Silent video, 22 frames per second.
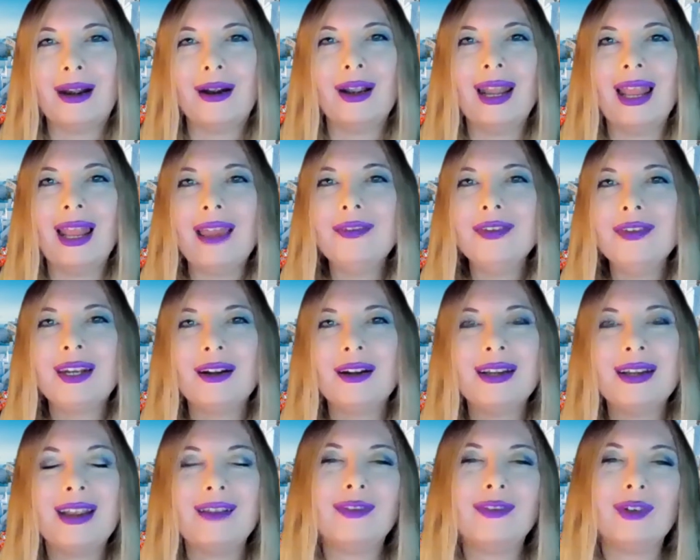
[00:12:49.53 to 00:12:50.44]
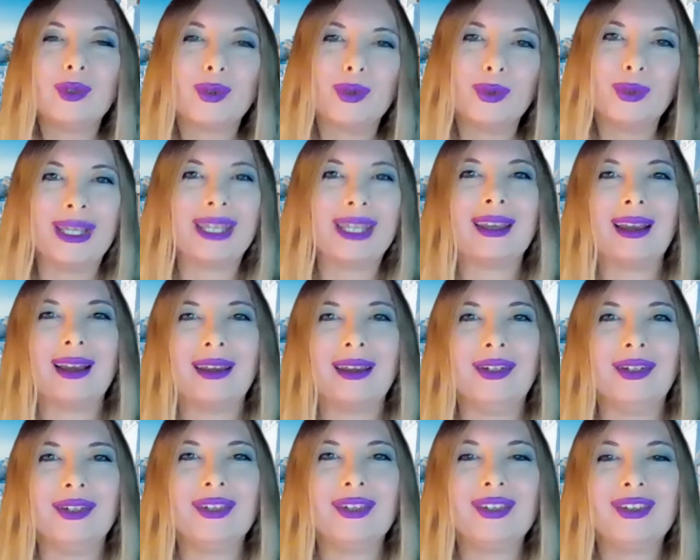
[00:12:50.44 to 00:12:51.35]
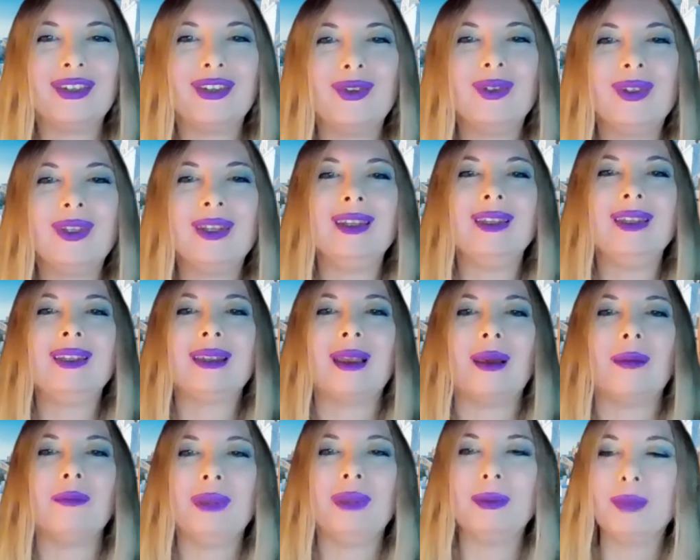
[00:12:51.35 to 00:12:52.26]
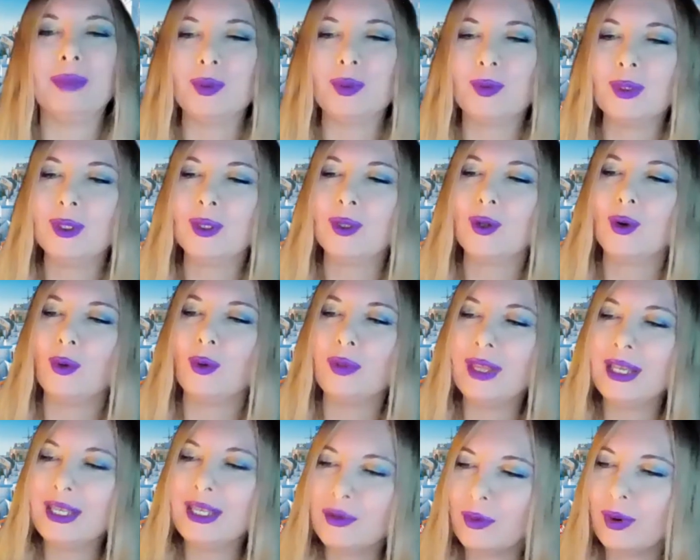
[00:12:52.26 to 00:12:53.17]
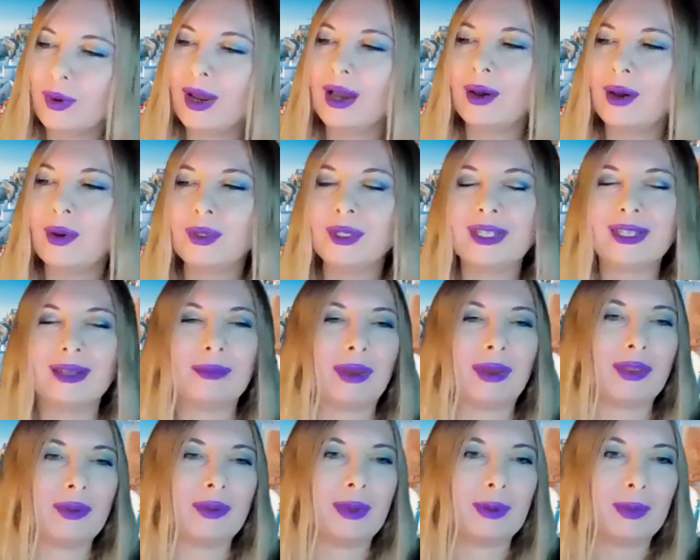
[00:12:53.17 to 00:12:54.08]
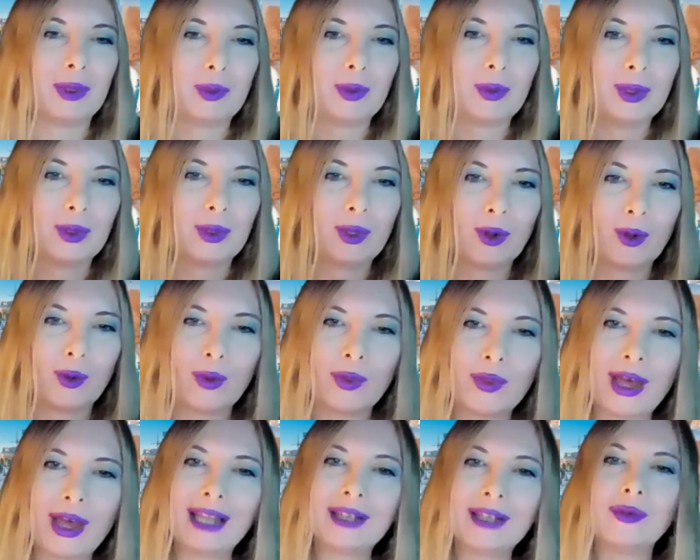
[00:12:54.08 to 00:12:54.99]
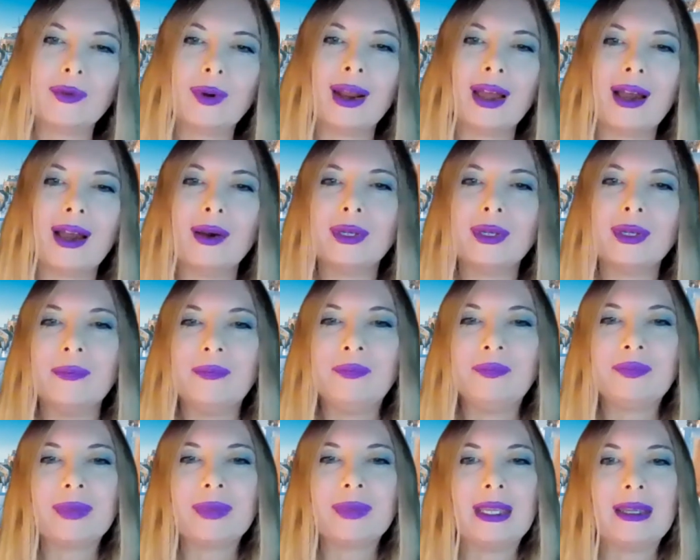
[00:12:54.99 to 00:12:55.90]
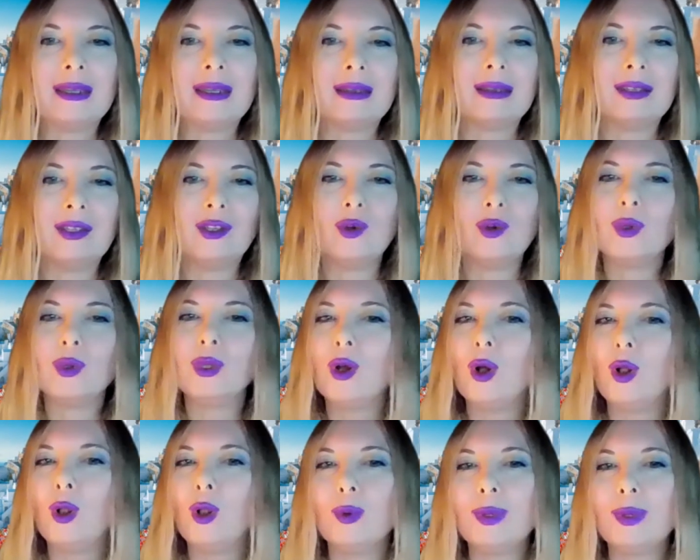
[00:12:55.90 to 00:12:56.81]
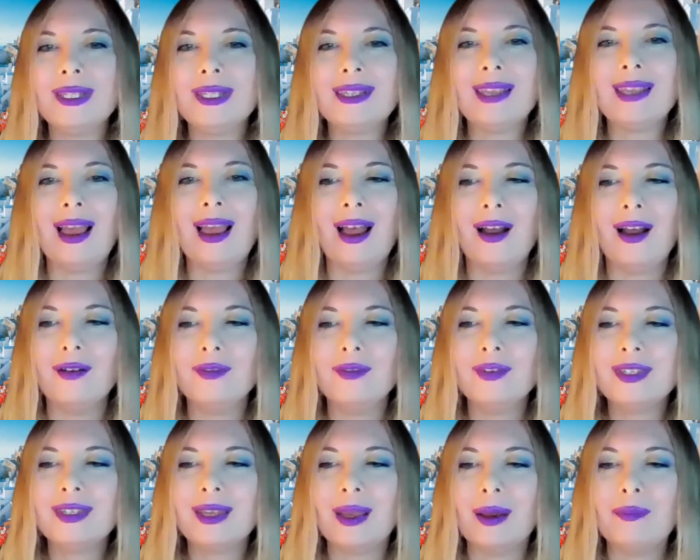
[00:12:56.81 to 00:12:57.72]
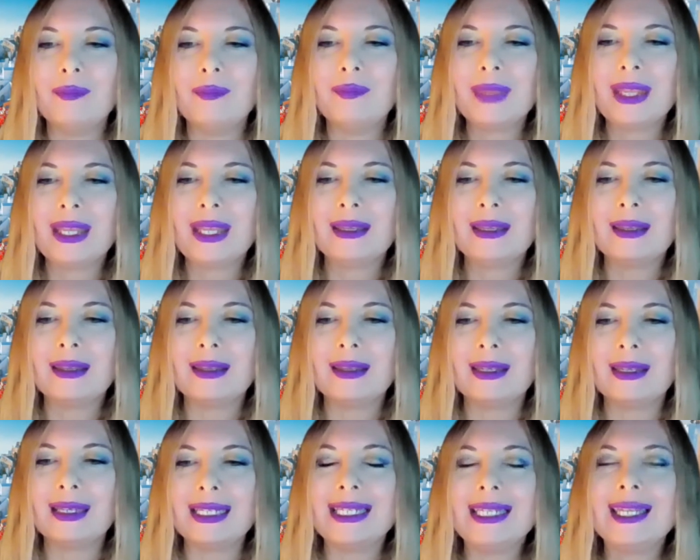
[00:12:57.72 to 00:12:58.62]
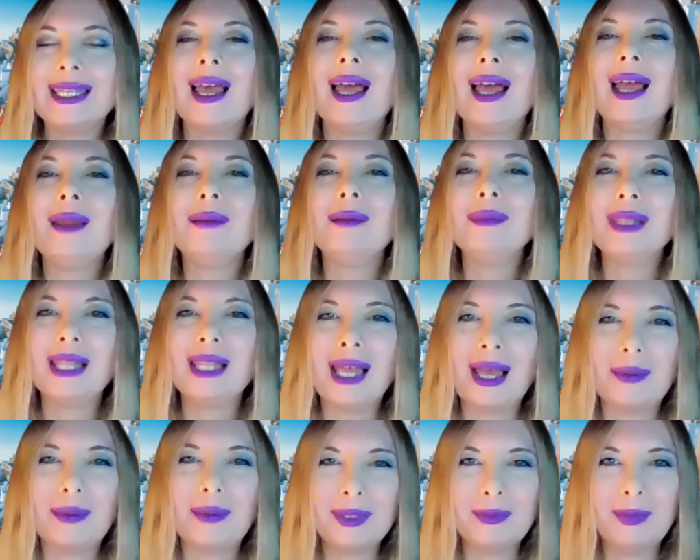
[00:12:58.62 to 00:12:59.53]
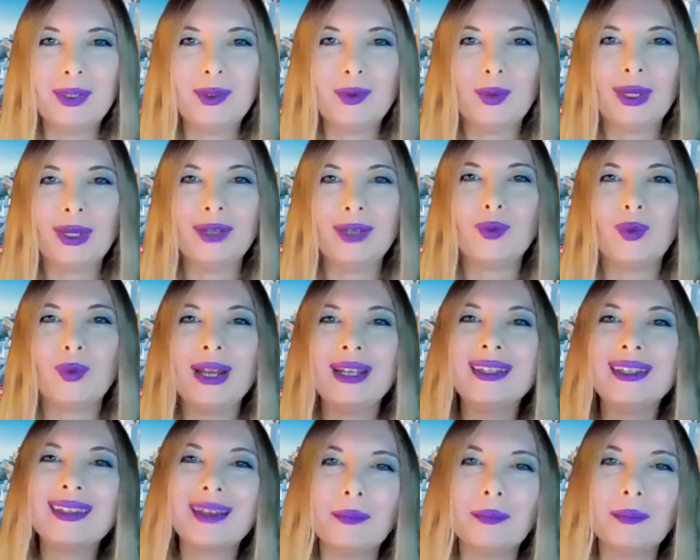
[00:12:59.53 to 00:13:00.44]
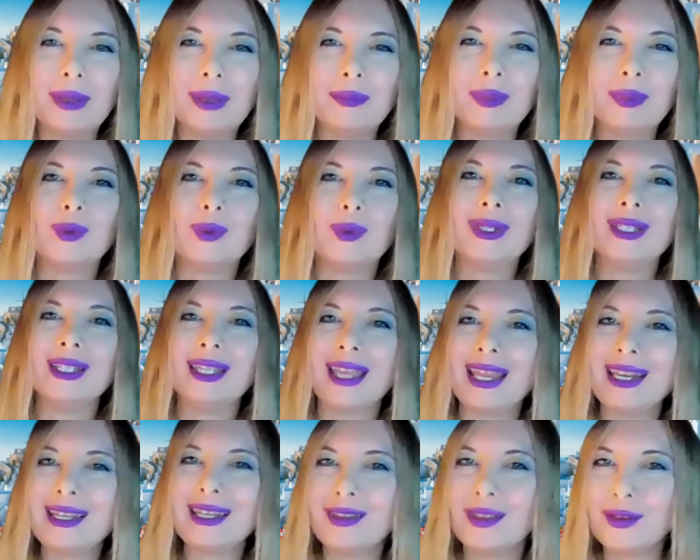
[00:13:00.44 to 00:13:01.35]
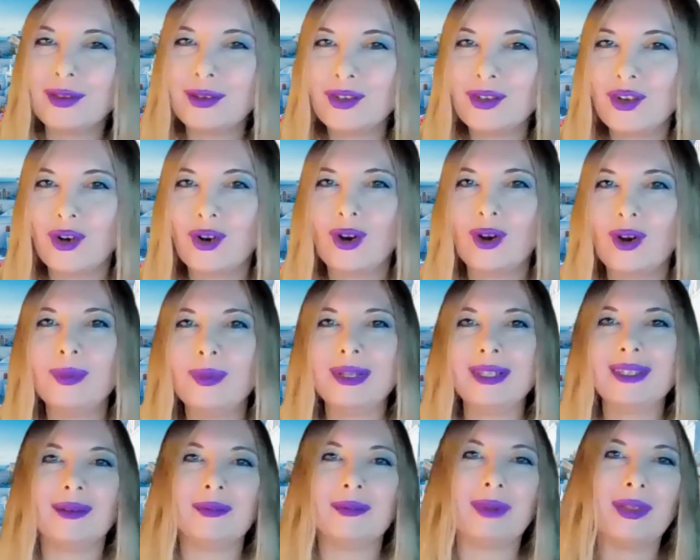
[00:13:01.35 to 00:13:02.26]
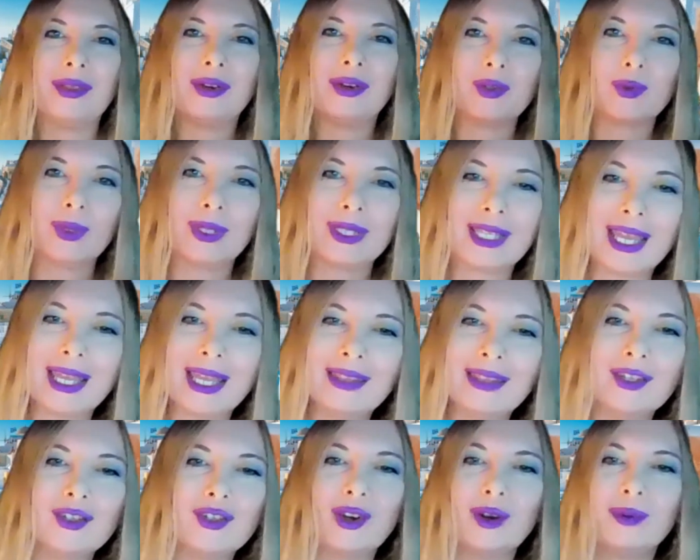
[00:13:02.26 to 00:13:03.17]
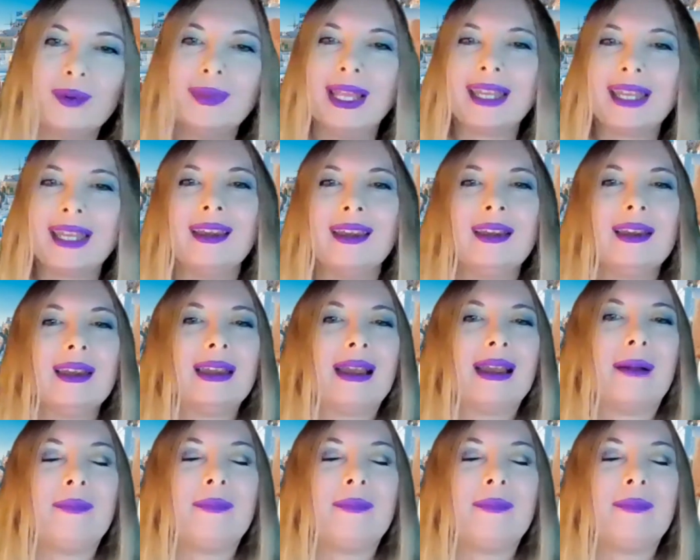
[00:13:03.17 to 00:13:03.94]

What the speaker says: Our lives are never cookie cutters. You see, some people will go this route, some other people will go that route. You will always have some time lapse between when some people will get the job and some others will get the job. Like,